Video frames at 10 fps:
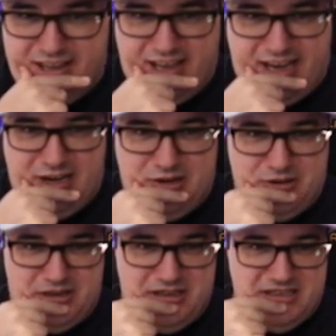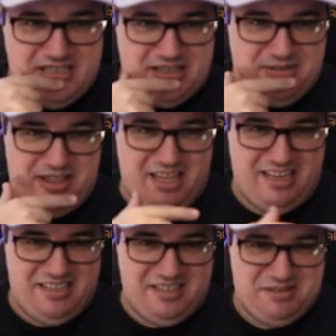hey Luke,
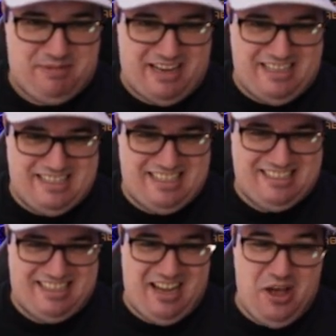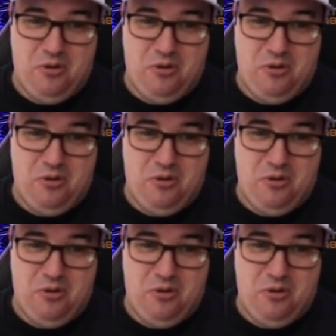something to spend 60.